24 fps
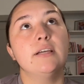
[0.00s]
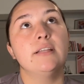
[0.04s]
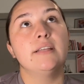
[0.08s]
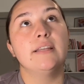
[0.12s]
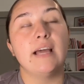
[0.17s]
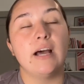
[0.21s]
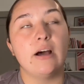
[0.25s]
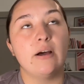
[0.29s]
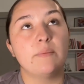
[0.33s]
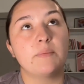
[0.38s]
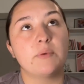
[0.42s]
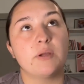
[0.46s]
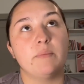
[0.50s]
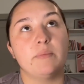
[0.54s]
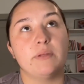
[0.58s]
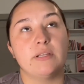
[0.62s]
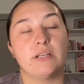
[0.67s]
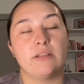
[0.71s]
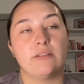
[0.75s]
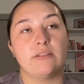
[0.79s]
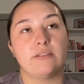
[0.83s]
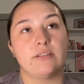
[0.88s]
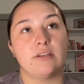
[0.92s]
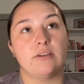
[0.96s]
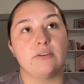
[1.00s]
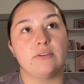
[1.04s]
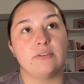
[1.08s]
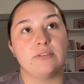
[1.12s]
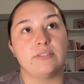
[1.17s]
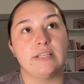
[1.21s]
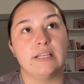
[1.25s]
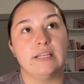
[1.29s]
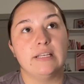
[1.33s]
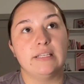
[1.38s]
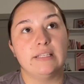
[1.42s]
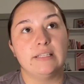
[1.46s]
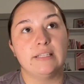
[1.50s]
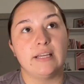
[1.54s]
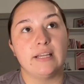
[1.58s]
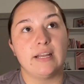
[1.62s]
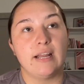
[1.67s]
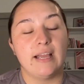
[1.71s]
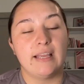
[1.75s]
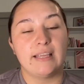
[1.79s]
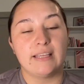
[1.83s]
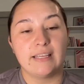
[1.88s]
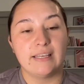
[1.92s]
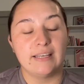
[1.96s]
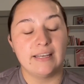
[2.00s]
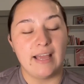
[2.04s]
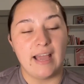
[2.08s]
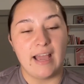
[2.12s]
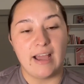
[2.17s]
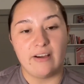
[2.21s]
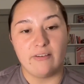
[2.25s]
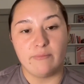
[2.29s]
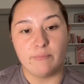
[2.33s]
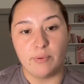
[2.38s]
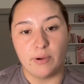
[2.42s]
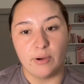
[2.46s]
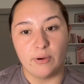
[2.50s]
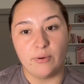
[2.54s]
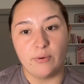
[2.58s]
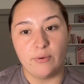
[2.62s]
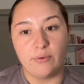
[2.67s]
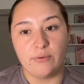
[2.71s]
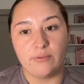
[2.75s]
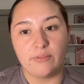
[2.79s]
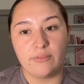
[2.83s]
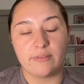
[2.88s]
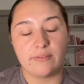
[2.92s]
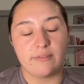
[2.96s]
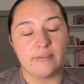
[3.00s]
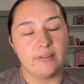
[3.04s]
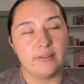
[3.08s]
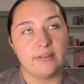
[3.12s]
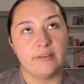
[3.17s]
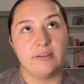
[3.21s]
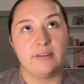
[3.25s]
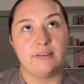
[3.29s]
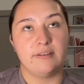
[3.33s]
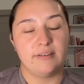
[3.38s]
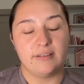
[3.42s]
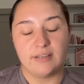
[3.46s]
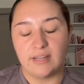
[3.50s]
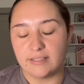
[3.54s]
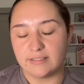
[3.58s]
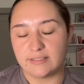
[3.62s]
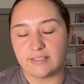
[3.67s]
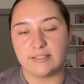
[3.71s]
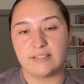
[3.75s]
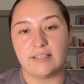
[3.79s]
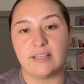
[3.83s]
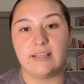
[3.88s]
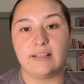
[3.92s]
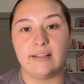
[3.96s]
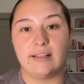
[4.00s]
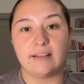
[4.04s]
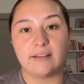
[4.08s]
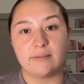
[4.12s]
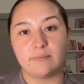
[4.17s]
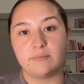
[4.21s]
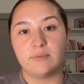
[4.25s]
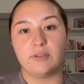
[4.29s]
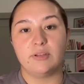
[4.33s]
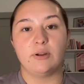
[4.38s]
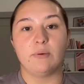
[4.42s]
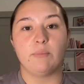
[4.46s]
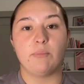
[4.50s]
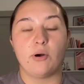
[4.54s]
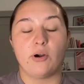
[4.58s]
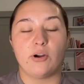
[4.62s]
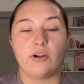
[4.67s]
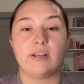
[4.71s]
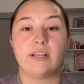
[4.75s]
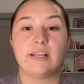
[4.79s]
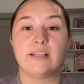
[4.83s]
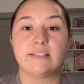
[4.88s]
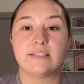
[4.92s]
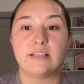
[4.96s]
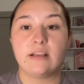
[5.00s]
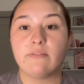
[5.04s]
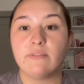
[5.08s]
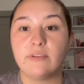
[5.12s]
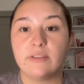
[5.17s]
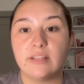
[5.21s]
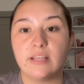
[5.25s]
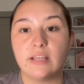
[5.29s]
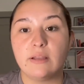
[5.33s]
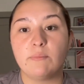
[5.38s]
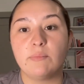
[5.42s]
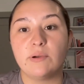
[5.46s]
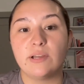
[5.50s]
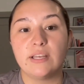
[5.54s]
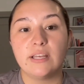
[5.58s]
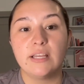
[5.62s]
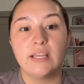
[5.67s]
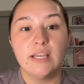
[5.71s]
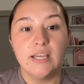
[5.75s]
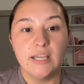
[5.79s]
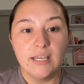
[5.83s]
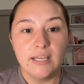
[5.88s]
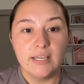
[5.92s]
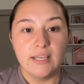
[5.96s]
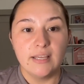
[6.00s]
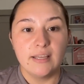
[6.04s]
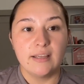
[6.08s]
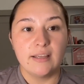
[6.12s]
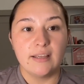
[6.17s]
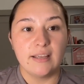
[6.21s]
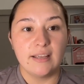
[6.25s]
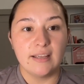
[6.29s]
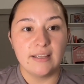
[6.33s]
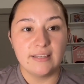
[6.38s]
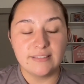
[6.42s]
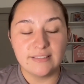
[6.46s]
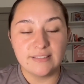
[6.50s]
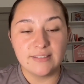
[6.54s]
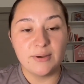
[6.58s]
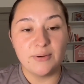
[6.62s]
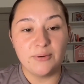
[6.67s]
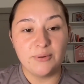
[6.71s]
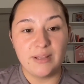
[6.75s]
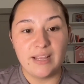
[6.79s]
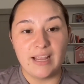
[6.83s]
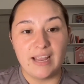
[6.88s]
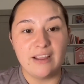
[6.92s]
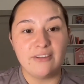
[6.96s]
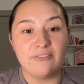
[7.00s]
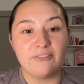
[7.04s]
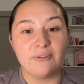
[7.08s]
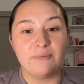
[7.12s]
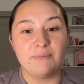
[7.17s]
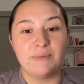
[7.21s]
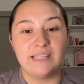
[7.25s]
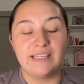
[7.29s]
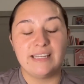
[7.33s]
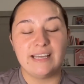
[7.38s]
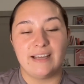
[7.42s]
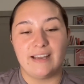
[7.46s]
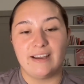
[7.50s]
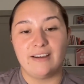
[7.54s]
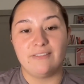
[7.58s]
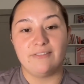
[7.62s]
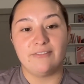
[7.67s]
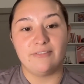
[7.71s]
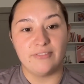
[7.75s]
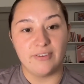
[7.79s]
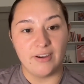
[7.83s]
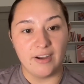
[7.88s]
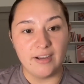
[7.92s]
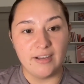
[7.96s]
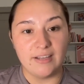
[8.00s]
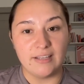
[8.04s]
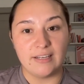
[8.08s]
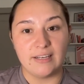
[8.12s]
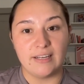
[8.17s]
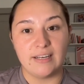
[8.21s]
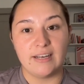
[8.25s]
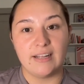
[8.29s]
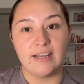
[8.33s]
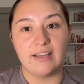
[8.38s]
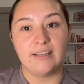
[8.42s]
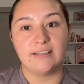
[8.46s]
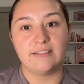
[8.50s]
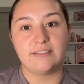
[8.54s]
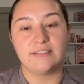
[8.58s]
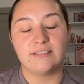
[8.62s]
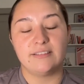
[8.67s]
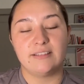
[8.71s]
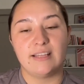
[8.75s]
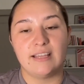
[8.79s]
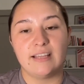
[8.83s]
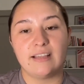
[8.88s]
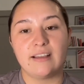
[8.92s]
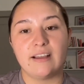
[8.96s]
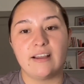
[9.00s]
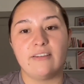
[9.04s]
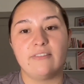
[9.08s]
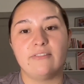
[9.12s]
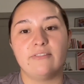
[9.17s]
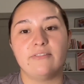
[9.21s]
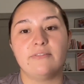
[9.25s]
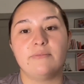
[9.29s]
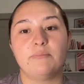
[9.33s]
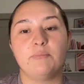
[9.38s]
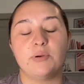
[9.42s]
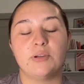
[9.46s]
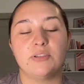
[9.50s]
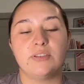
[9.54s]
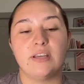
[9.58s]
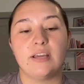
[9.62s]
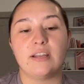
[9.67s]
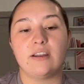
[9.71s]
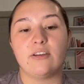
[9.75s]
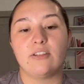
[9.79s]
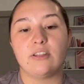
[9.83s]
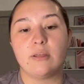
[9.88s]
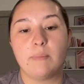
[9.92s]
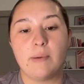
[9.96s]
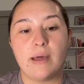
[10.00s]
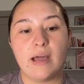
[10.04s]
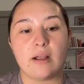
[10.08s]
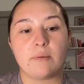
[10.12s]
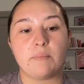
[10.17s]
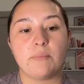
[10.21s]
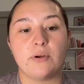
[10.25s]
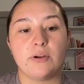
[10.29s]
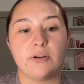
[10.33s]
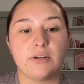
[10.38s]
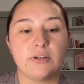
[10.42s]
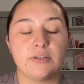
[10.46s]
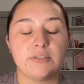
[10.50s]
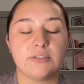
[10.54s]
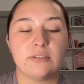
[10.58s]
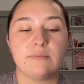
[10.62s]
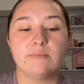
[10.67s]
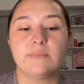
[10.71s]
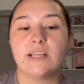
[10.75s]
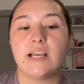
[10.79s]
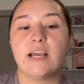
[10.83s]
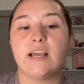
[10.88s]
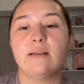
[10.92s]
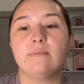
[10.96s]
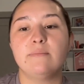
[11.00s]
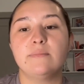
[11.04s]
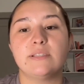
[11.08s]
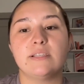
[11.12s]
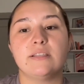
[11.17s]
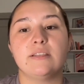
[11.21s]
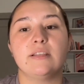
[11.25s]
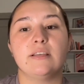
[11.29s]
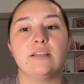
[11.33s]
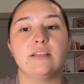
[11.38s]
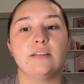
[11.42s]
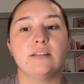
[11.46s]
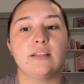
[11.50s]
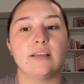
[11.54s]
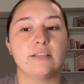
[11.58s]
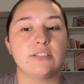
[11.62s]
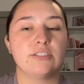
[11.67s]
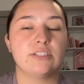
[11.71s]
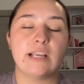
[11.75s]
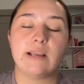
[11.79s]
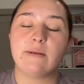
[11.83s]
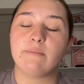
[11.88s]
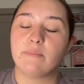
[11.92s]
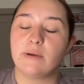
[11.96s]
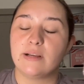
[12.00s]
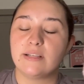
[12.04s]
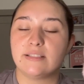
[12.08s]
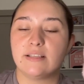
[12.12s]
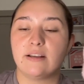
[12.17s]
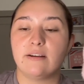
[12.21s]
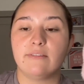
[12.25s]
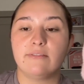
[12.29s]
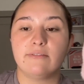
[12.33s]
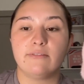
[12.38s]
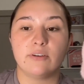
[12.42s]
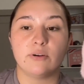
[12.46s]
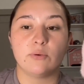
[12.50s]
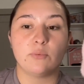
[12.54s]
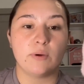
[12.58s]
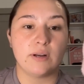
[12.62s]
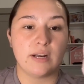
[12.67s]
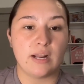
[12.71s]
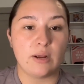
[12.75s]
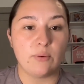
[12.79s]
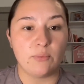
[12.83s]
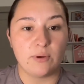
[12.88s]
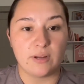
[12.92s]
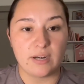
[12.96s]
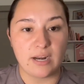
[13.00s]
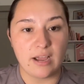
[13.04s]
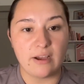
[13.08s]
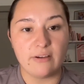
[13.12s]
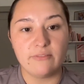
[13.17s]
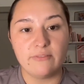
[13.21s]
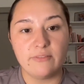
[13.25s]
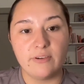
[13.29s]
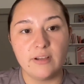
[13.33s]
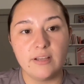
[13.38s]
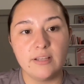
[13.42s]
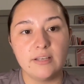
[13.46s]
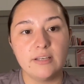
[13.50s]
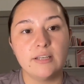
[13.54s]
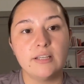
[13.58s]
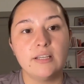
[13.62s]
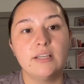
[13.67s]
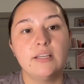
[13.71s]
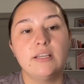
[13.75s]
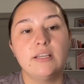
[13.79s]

now I'm coming to this understanding that I can have both. And not to say like, partying is everything, but it's okay for me to have fun. And I think I've put that on the back burner sometimes, and then like shamed myself for when I would have fun.